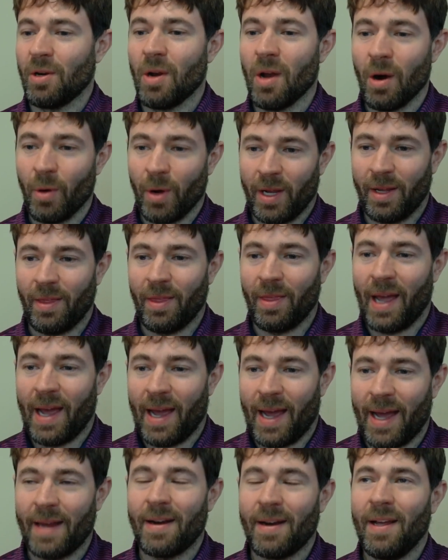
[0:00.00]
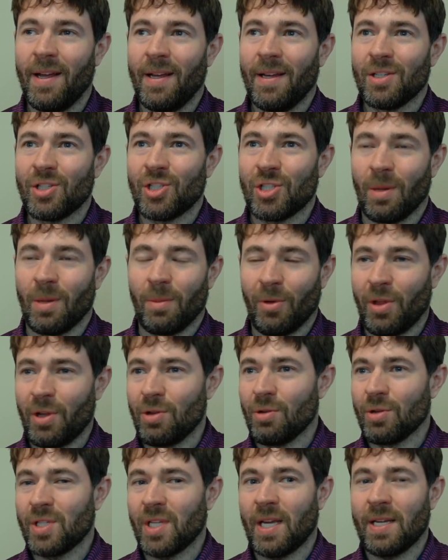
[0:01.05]
knowing that some of the
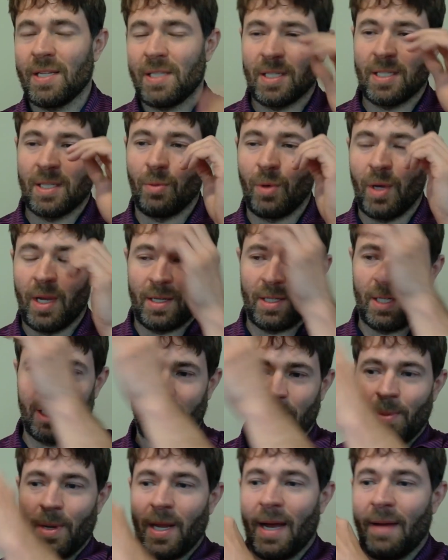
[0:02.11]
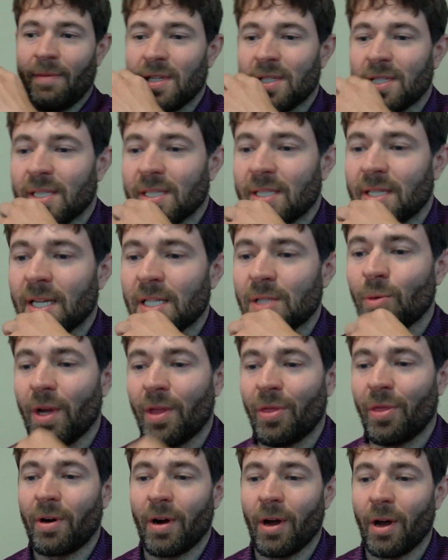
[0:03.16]
use cases that we anticipate having success
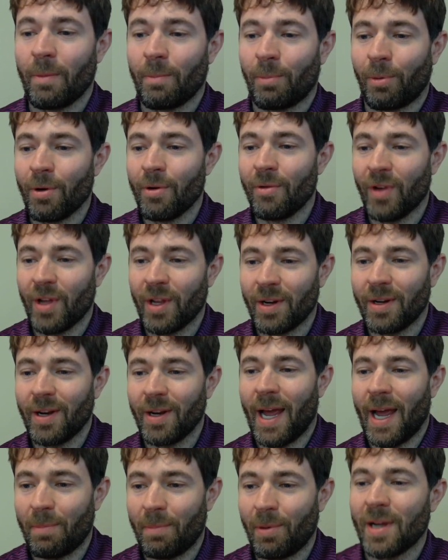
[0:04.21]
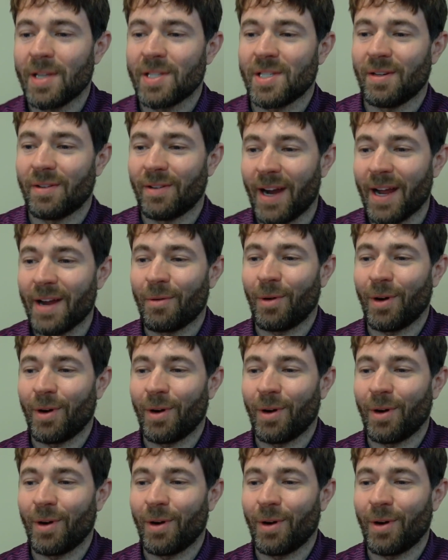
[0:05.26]
with are unproven at present, right?